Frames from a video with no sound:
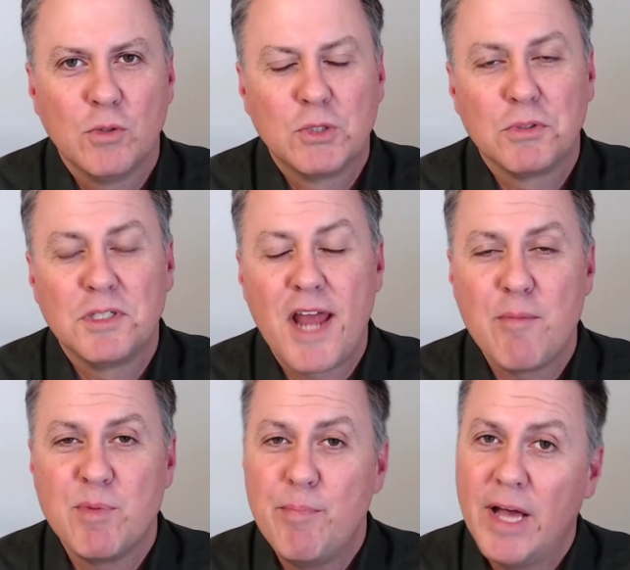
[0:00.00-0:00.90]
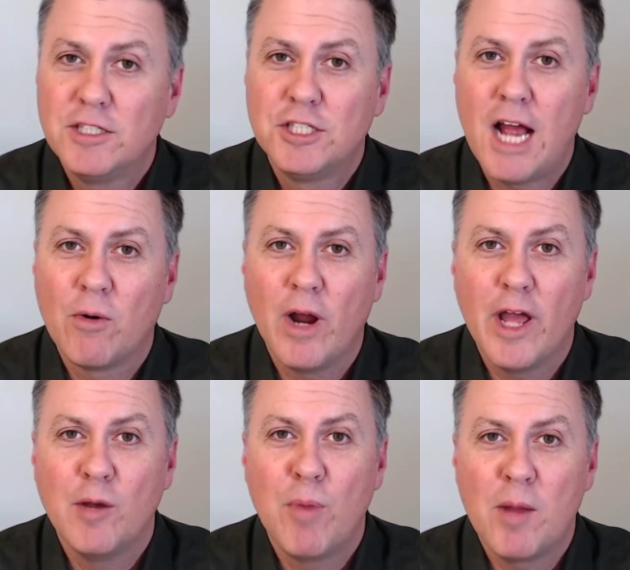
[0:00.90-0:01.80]
which was named Best
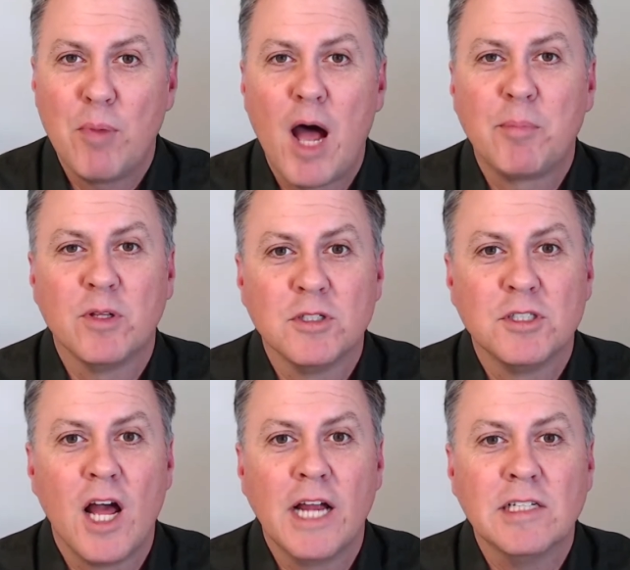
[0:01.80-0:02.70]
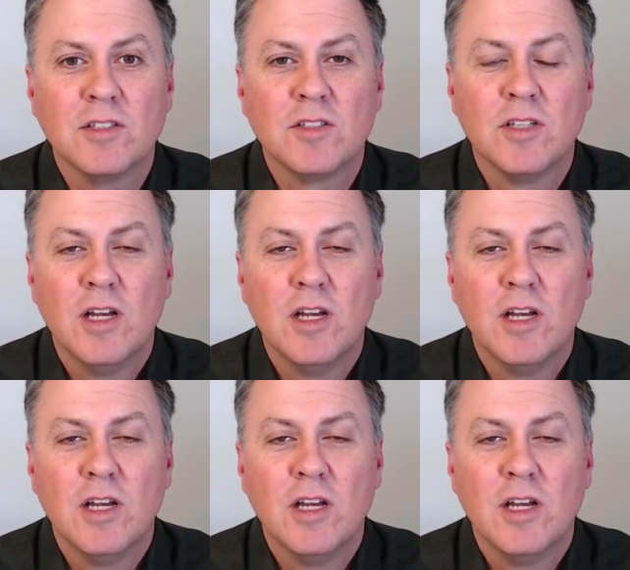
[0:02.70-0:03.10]
Showerhead by Popular Science.